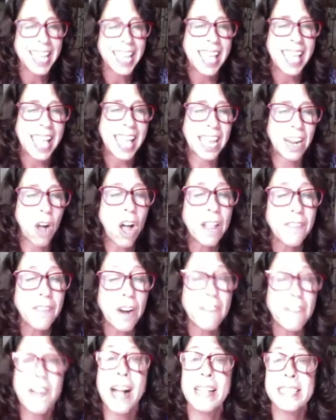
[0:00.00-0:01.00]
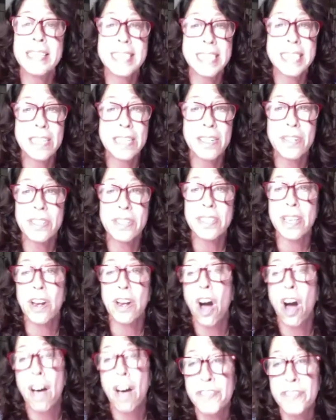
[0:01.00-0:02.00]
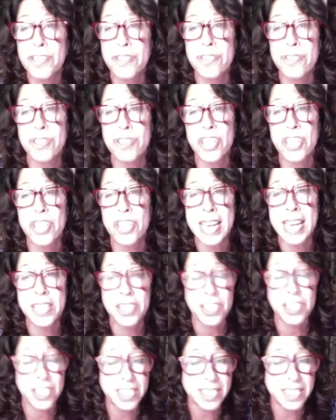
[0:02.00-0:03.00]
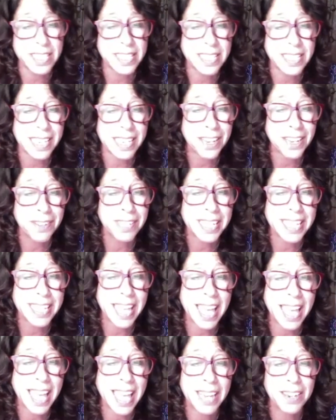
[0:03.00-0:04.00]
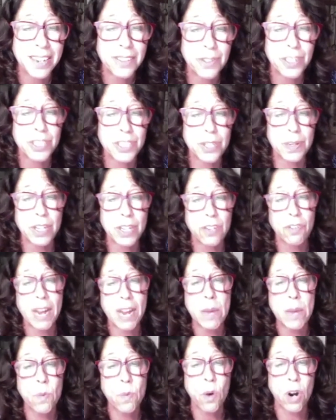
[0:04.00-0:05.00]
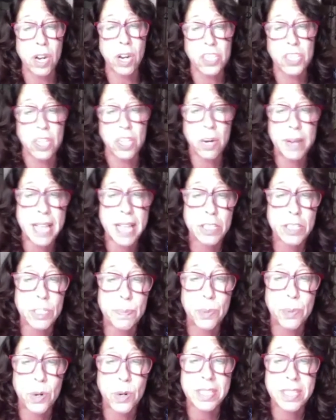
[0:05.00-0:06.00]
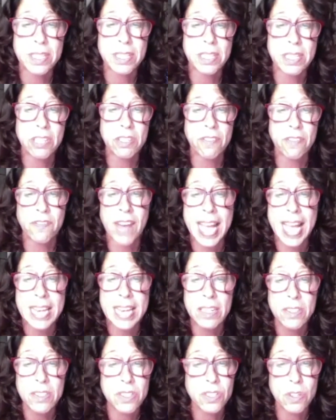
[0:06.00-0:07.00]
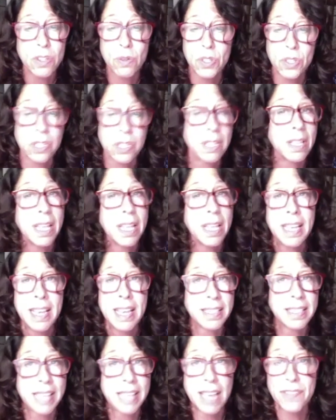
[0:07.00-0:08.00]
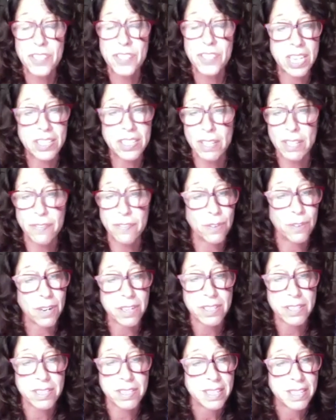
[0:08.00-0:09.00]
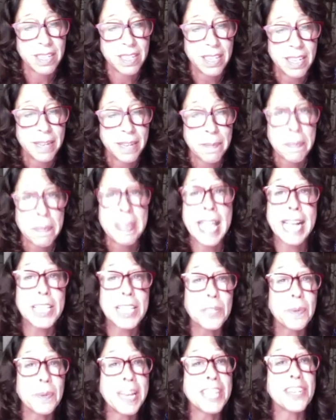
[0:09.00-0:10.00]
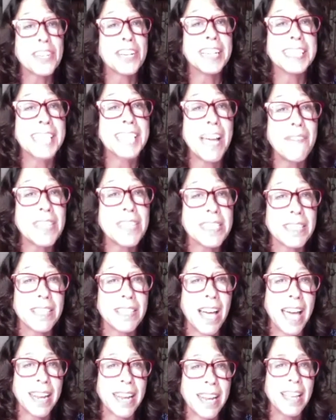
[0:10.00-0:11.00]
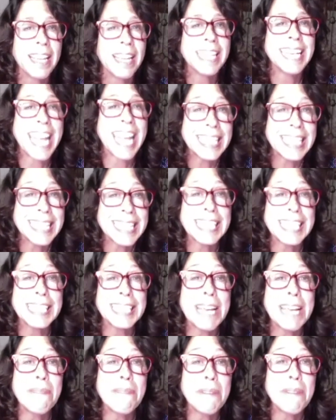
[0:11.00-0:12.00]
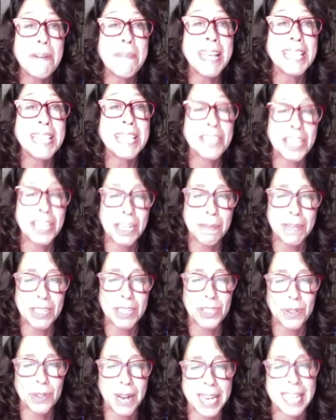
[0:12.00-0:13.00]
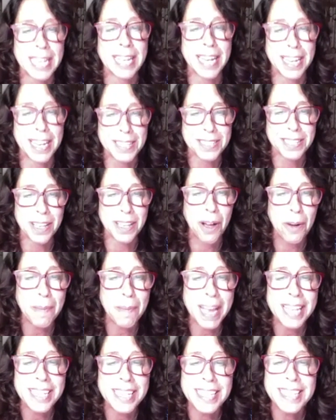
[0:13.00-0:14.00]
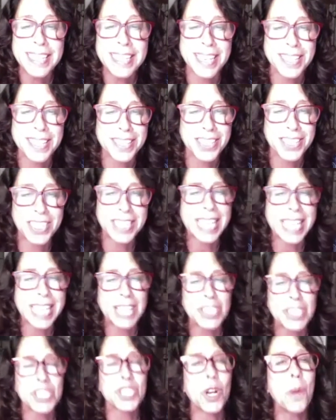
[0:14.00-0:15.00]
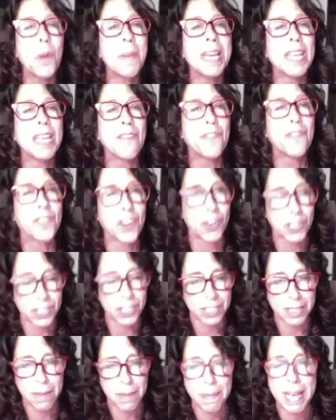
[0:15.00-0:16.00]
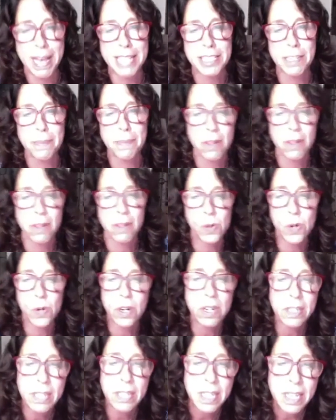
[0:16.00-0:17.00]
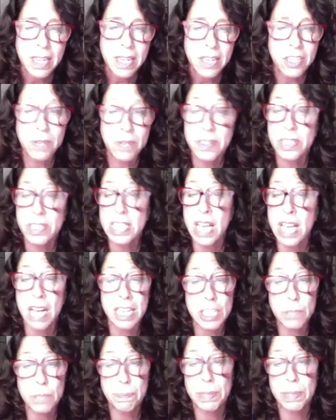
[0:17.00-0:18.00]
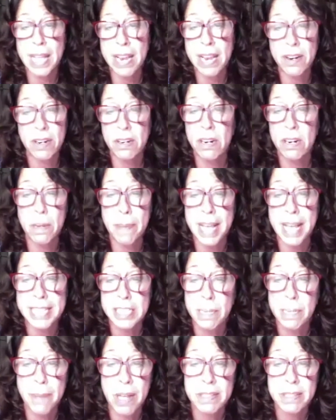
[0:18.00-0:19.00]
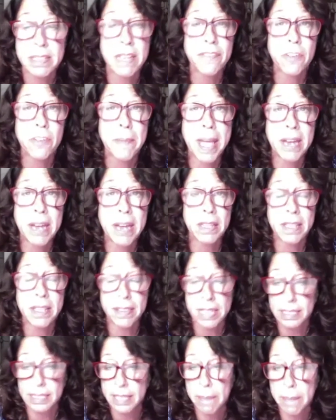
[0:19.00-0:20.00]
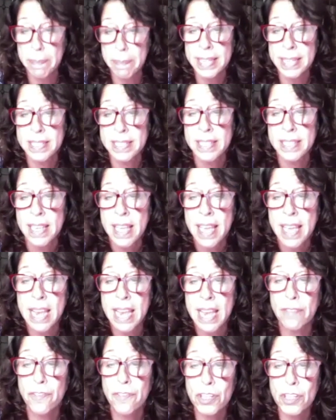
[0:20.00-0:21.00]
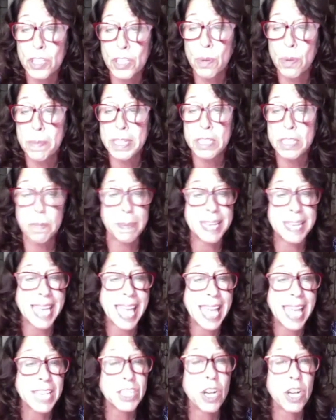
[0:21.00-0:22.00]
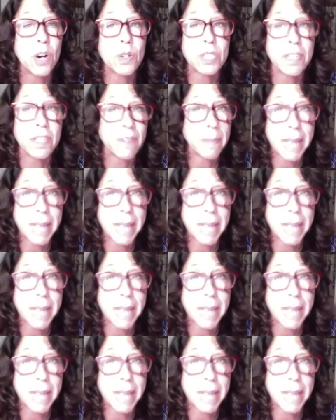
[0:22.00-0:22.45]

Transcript: and all of our volunteers and officers. Jed, it's good to see you again, who are doing great work showing how sports is such a vital social and life-changing force. Next week, you're gonna love this, Ilana. Nancy Lieberman's gonna be joining us. Oh my goodness, she's had so many firsts on the basketball court. She was the youngest player to earn a basketball silver medal in the Olympics and the first woman to be a head coach of a